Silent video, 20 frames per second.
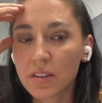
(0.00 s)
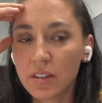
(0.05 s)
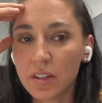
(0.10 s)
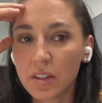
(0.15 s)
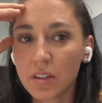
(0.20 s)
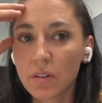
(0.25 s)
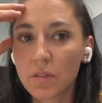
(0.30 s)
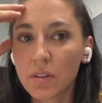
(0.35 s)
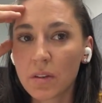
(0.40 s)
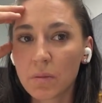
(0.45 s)

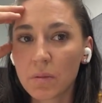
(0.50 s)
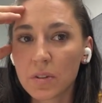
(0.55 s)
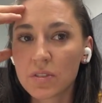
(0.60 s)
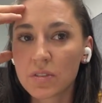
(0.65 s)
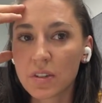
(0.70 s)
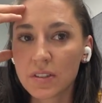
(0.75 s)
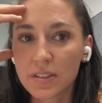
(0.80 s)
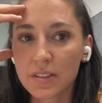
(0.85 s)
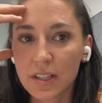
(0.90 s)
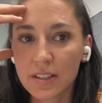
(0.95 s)
you know, that we're
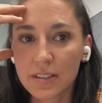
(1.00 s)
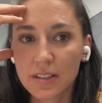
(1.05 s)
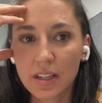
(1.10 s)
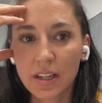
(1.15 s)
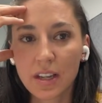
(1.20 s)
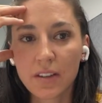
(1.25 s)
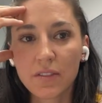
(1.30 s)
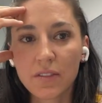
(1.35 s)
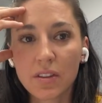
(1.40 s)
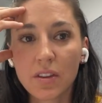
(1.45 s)
stress
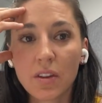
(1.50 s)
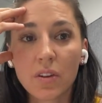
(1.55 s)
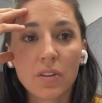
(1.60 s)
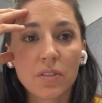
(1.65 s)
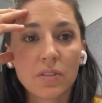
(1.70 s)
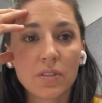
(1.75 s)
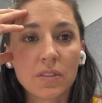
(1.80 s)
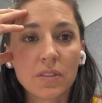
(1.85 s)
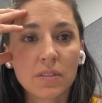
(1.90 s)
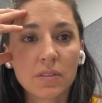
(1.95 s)
testing even
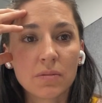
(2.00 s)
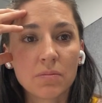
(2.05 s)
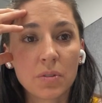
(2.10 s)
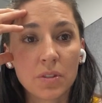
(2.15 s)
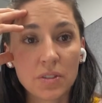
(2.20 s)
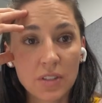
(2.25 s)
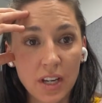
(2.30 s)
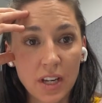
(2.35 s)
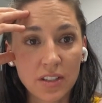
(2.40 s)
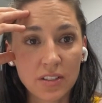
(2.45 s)
those
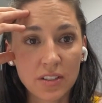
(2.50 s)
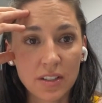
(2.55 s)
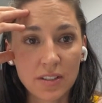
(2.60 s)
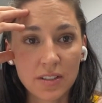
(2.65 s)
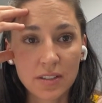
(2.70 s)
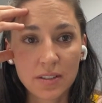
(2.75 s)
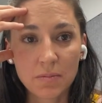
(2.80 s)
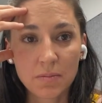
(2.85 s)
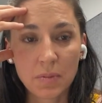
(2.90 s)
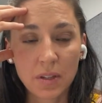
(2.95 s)

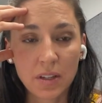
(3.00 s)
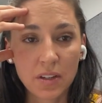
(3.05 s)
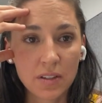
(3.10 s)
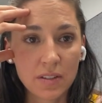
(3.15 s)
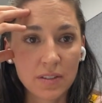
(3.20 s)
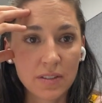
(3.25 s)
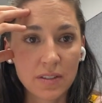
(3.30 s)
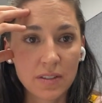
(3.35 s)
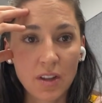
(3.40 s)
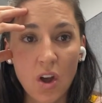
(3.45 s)
projections
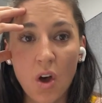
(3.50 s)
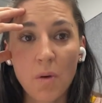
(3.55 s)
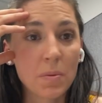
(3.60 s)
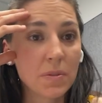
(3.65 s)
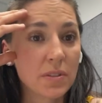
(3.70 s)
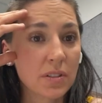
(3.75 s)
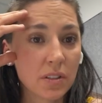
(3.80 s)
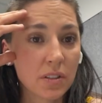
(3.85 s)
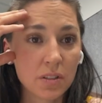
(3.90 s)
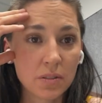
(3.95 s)
because the
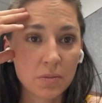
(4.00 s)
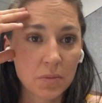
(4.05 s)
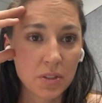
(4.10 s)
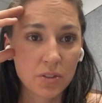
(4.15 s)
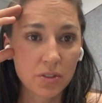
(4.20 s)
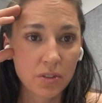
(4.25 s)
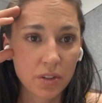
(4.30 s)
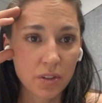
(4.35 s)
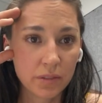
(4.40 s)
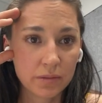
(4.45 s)
opposite could be
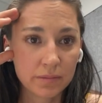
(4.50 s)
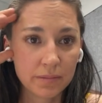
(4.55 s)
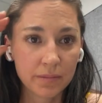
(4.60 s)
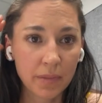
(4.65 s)
true.